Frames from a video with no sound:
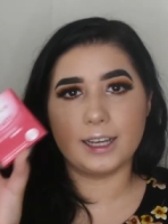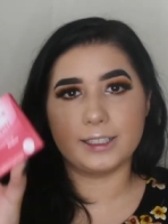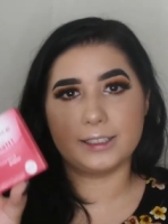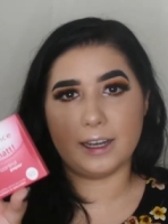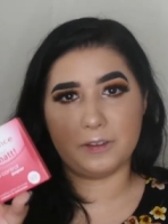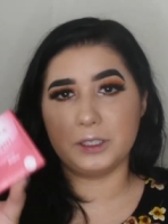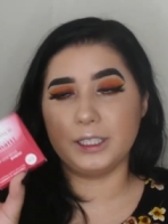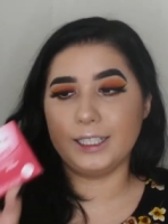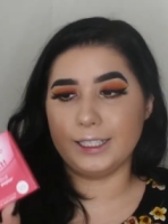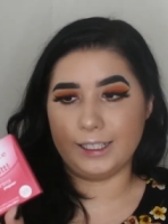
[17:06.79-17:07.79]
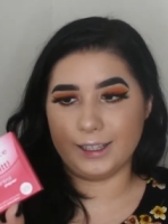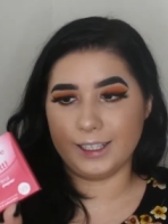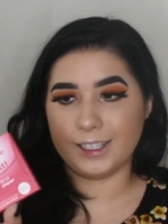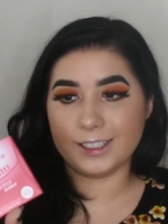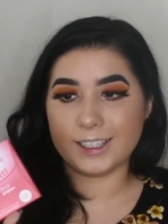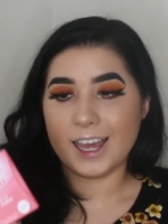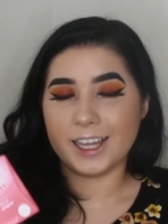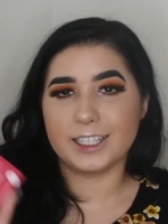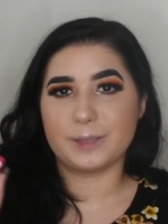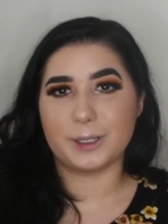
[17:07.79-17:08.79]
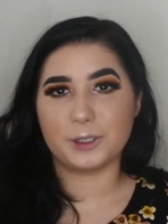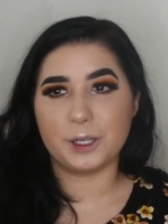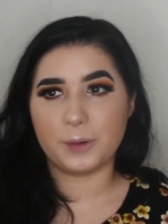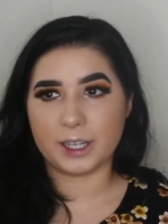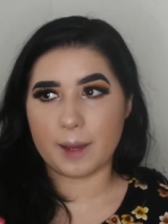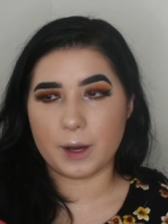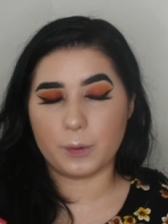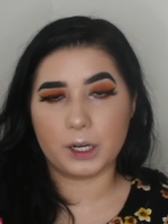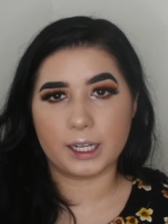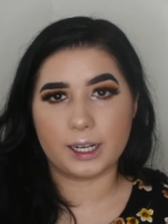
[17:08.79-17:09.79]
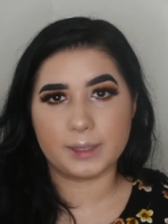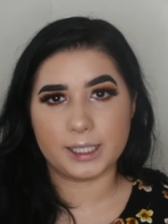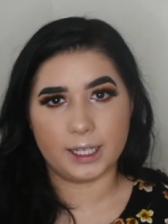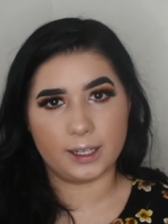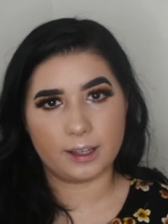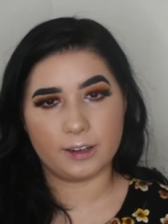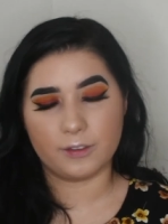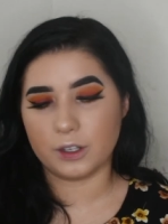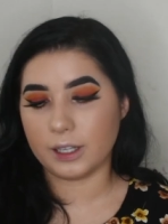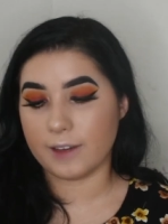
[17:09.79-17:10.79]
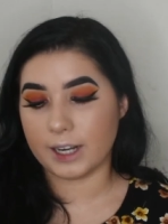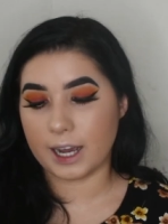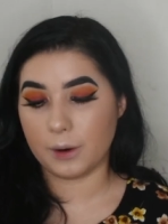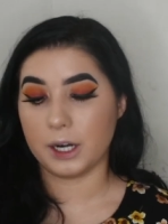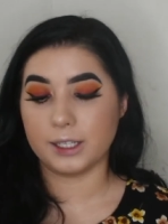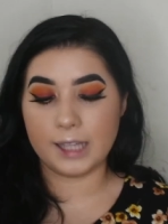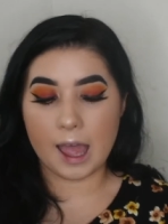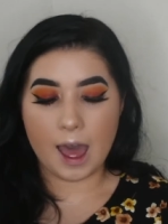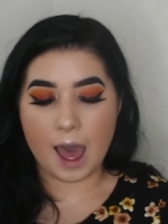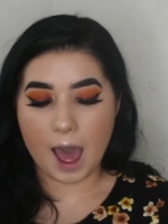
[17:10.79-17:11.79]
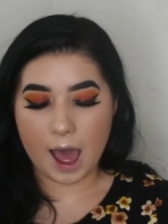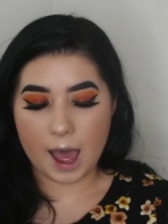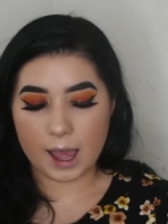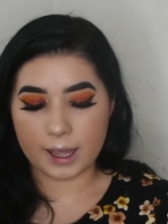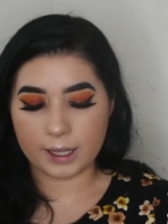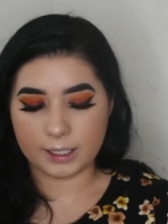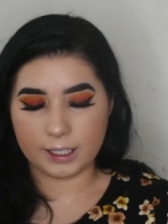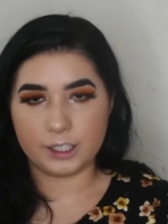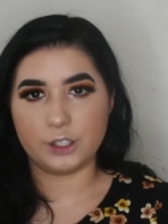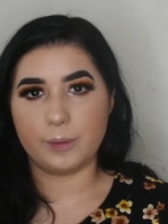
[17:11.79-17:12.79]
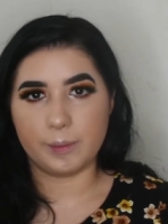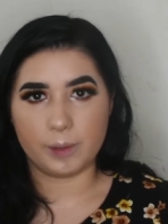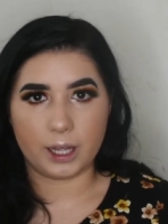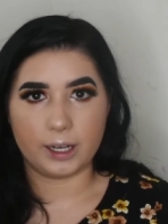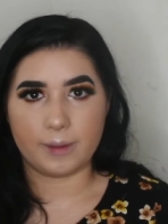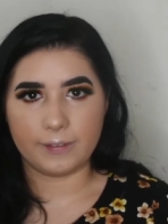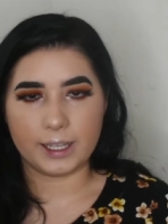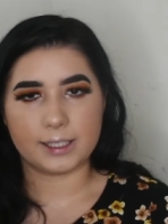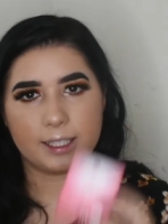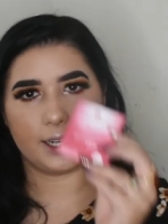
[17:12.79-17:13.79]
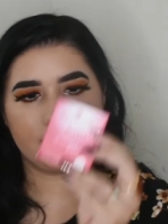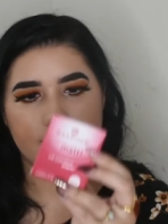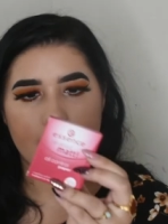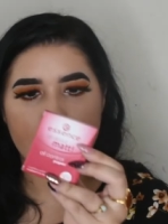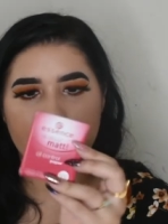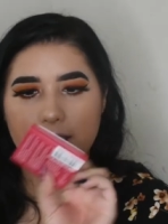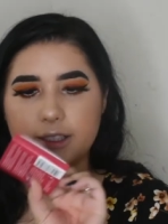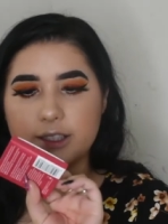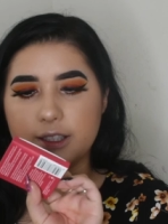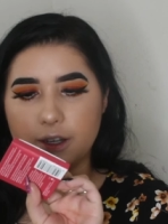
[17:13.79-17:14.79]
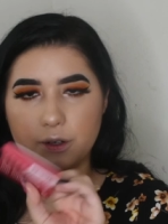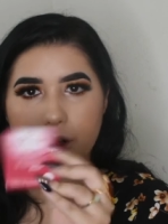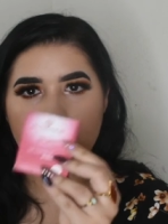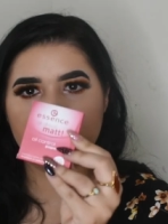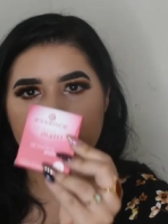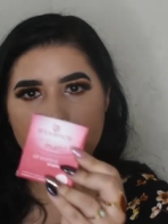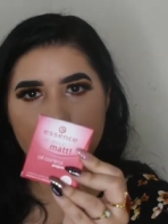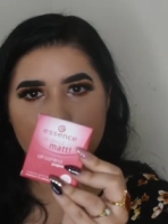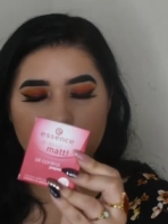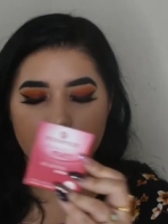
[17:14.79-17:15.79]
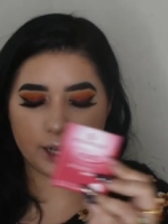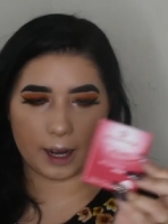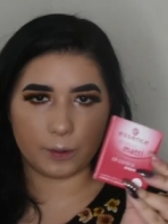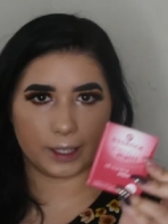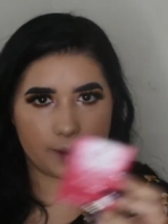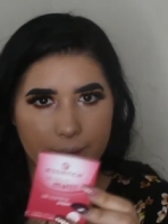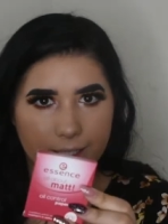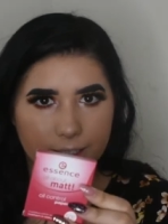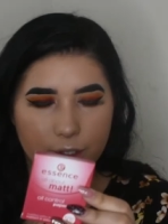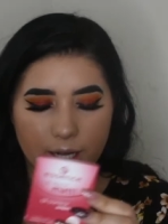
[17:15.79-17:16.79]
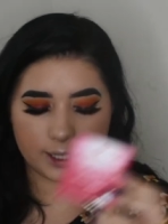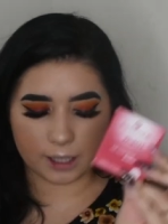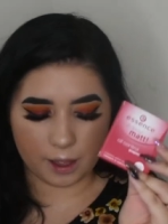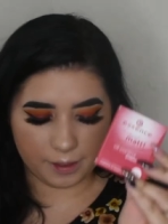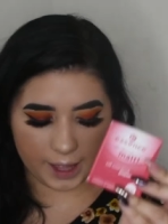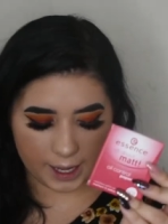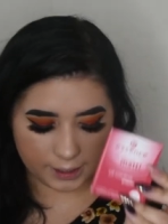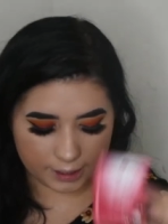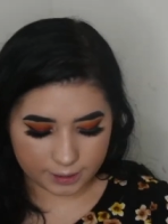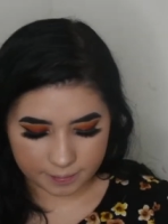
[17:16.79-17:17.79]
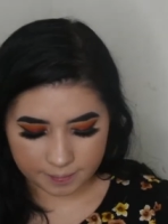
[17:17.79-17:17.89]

I definitely need these, especially when I'm at work and I'm sitting there for 11 hours. I need to be blotting my face and I didn't have any. So hopefully these are good. I will get back to you guys on that.